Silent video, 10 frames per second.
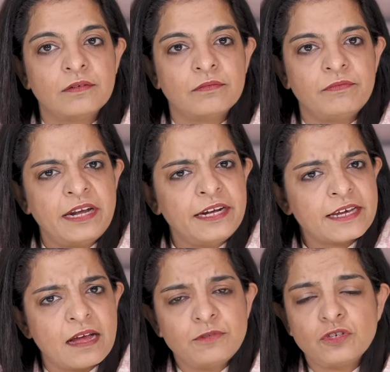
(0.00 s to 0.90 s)
When it
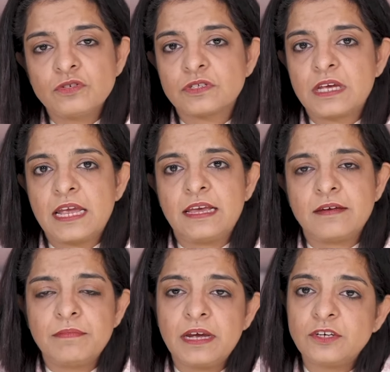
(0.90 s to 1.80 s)
comes to
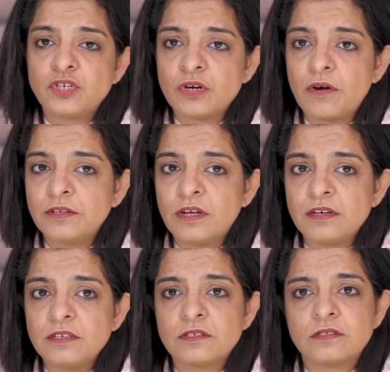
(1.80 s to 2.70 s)
scaling, make sure there
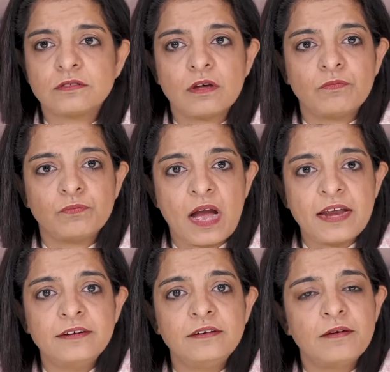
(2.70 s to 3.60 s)
is
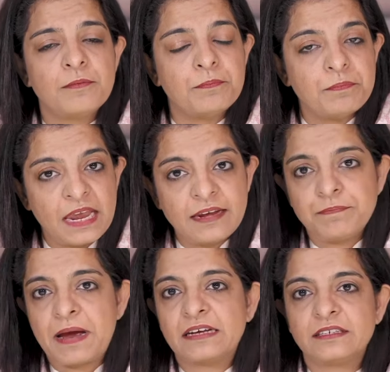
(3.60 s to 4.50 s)
one
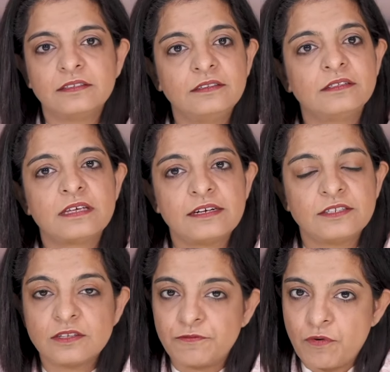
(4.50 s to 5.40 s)
main pattern
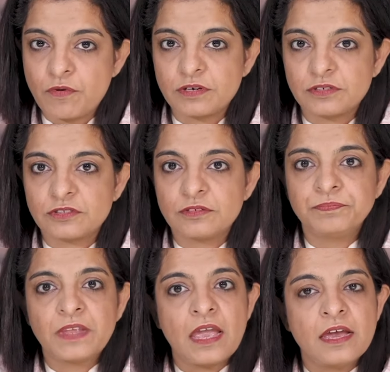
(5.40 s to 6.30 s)
that's the focus.
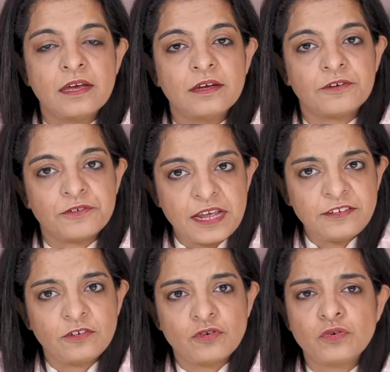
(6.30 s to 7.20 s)

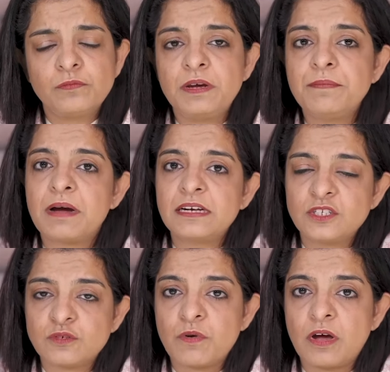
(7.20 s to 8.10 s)
Rest should be much
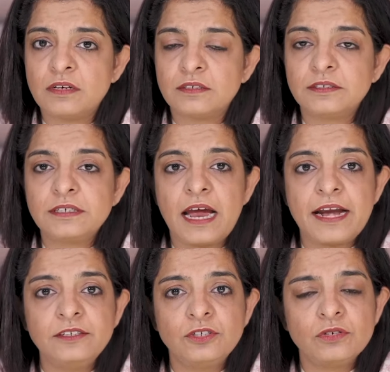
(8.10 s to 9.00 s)
smaller
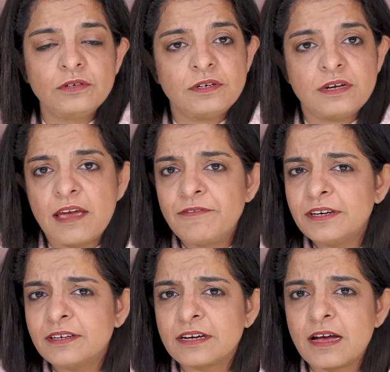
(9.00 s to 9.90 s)
and should never
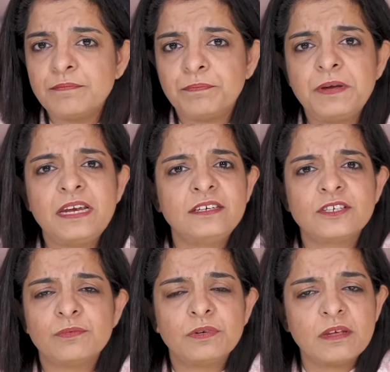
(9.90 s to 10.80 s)

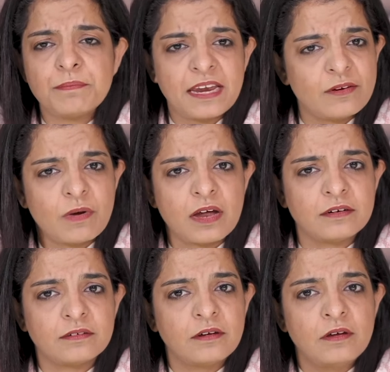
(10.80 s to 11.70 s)
compete with the main one.